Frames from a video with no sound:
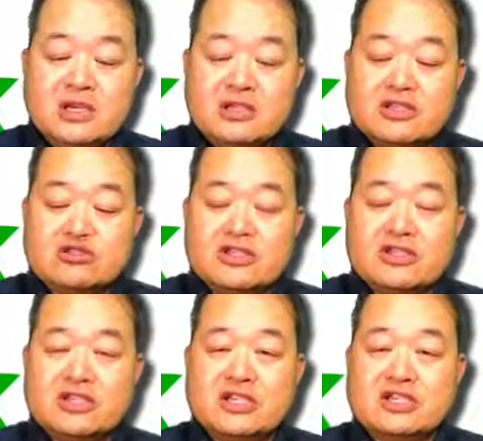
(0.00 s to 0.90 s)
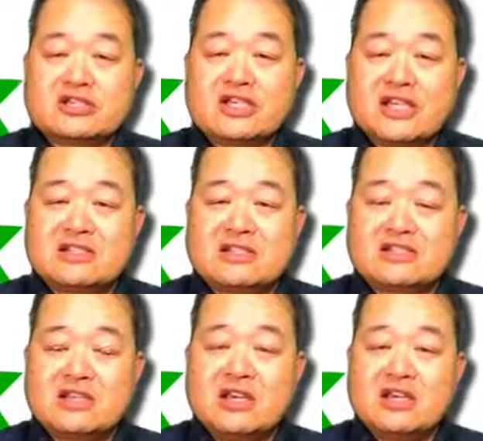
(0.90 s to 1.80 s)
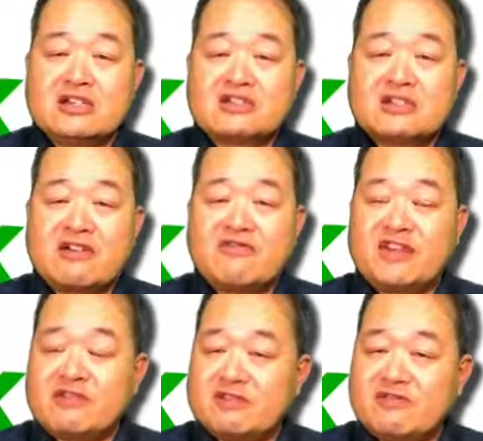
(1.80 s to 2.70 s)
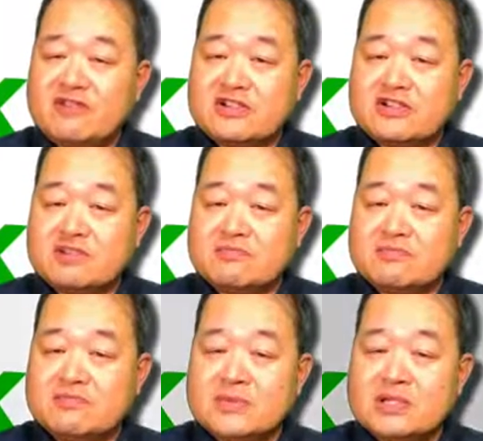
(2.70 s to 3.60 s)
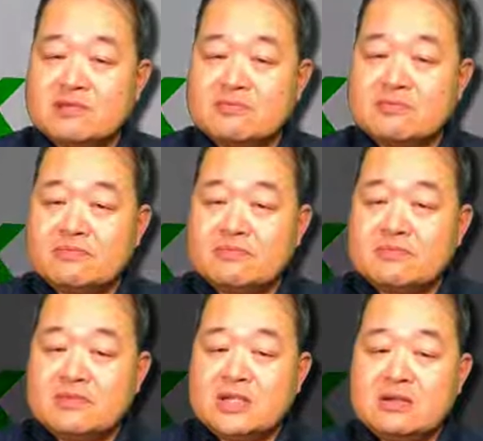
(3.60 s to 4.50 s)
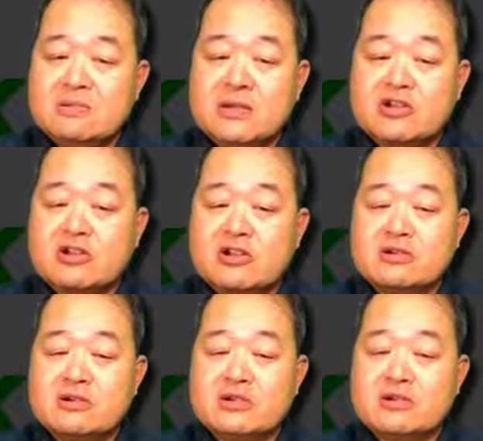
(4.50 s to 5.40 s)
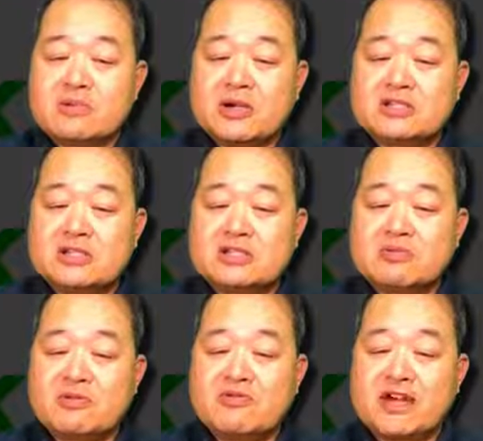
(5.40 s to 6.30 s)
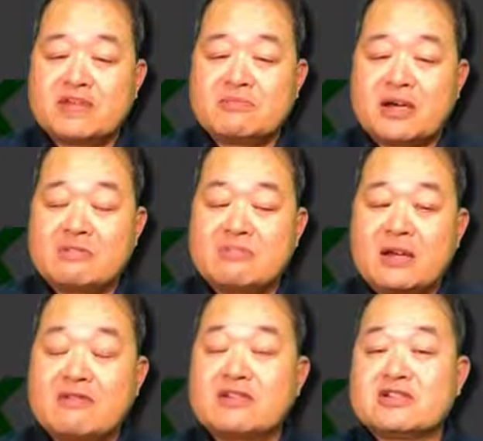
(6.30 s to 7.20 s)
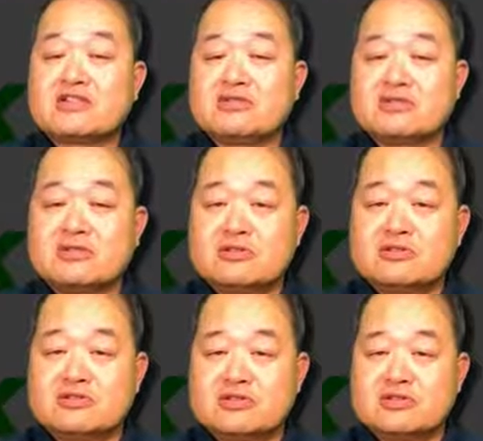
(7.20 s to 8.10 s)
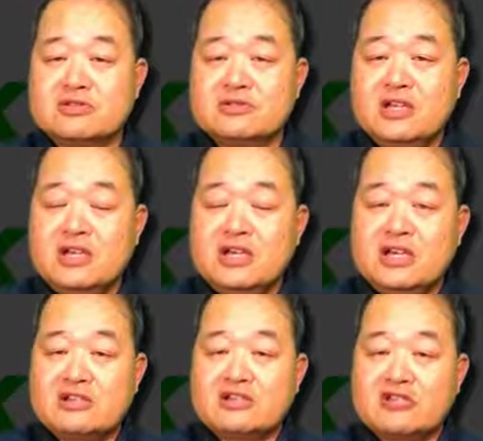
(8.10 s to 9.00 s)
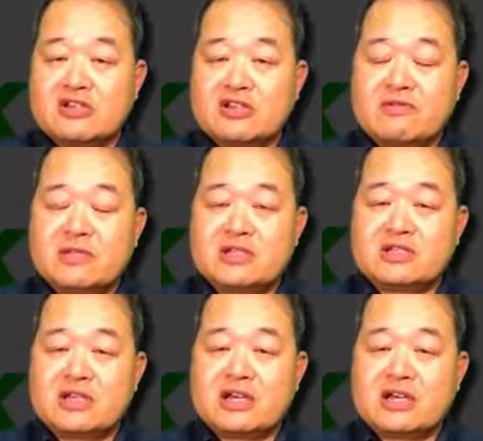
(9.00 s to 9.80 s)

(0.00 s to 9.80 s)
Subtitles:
The interesting thing is that it's not federally funded. Medicare Part D is provided by private insurers, and so the government